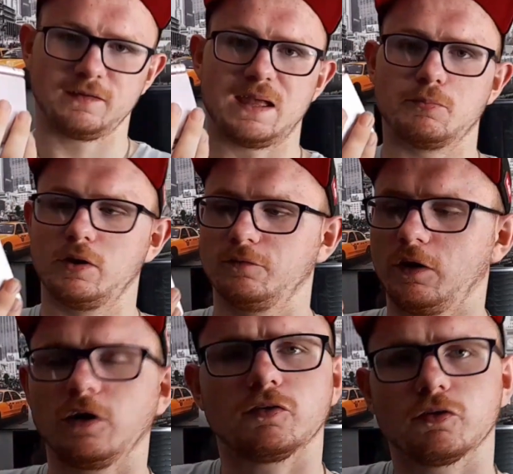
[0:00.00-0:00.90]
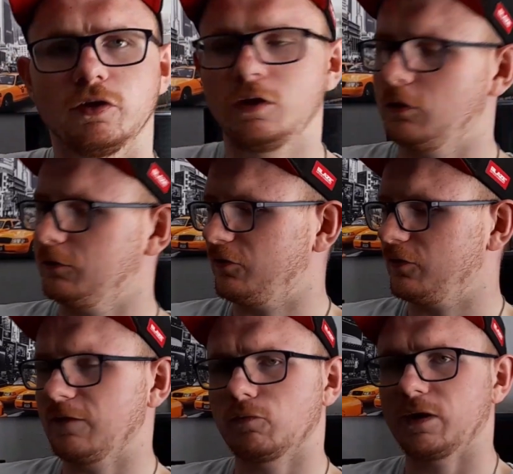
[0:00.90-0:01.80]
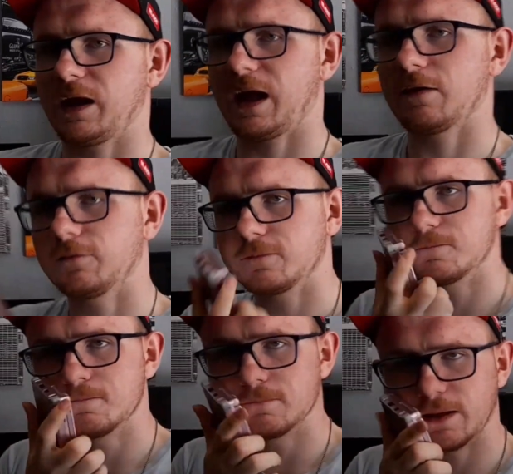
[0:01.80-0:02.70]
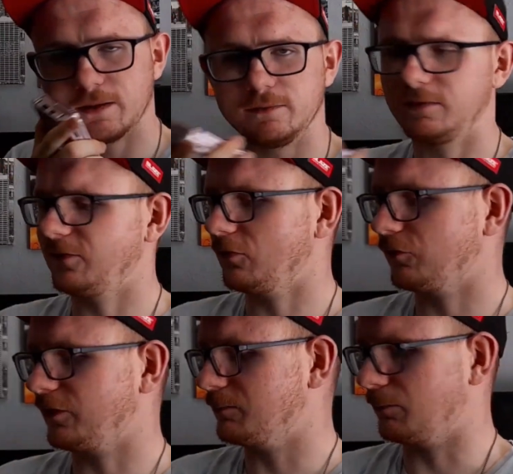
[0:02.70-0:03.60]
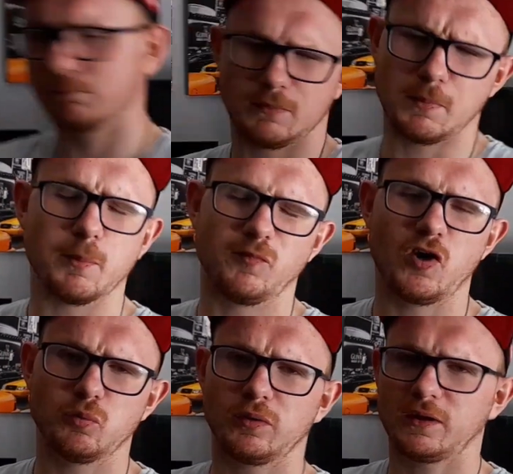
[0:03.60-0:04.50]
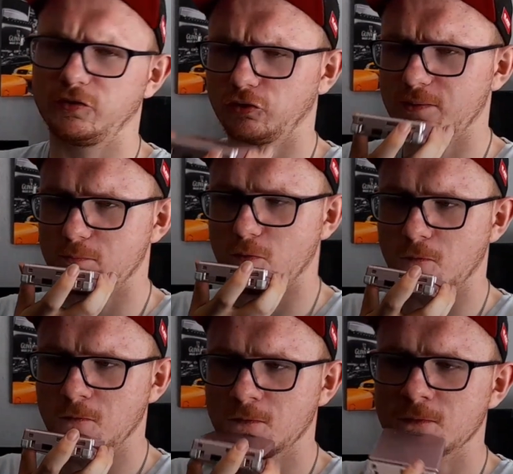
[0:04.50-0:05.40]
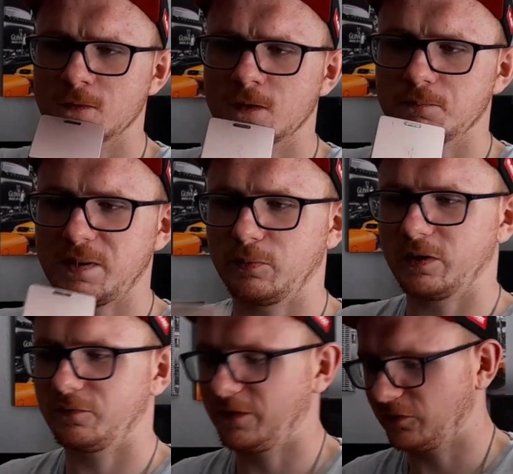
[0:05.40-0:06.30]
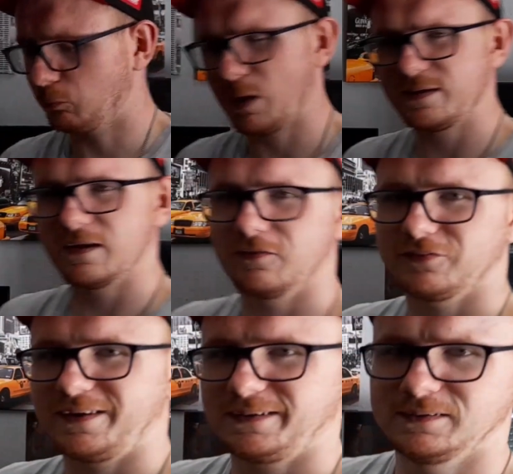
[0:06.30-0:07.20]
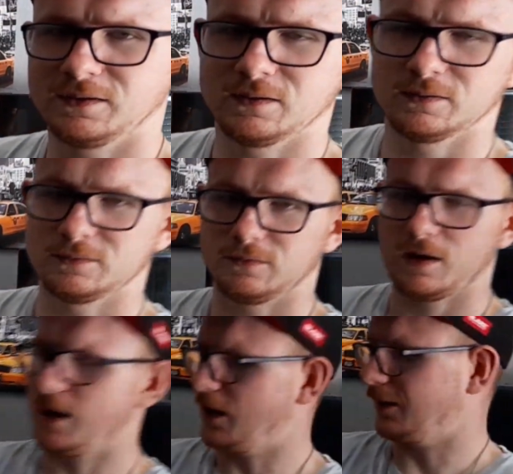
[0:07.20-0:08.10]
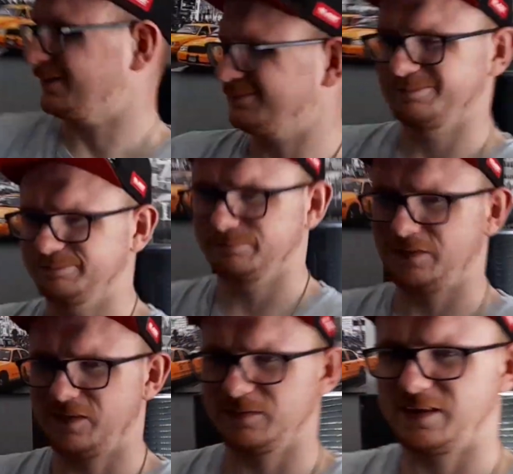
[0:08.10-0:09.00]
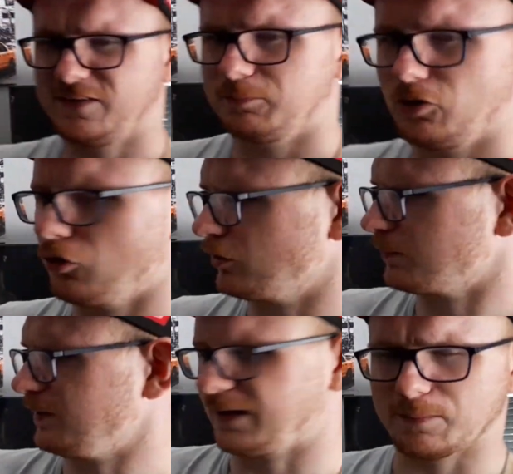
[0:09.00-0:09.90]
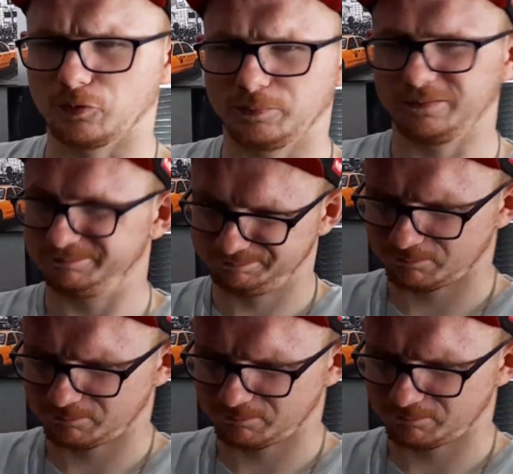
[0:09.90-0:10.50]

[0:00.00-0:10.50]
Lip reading: Game Boy Advance. This is another one that I have, and this is obviously my preferred one. I enjoy it more. People are going to think it's weird that obviously they see a bloke holding a pink Game Boy, but